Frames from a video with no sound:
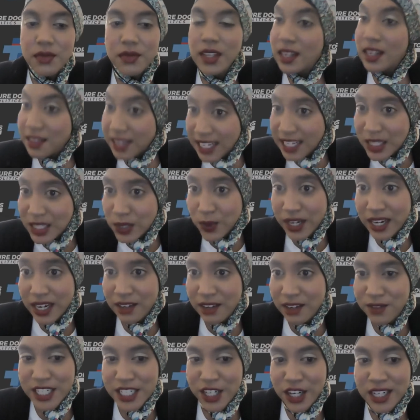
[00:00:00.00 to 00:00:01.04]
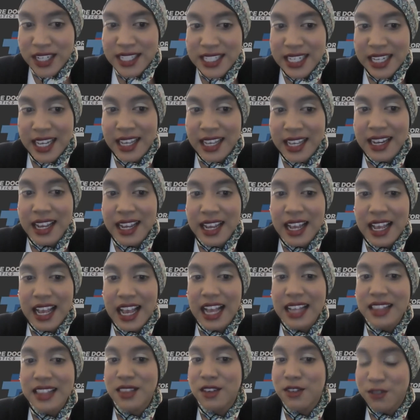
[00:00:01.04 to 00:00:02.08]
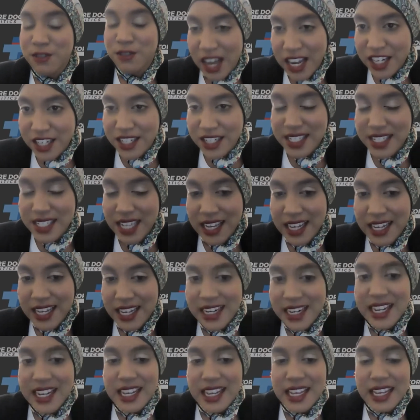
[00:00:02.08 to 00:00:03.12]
That's what FDR did at the fireside,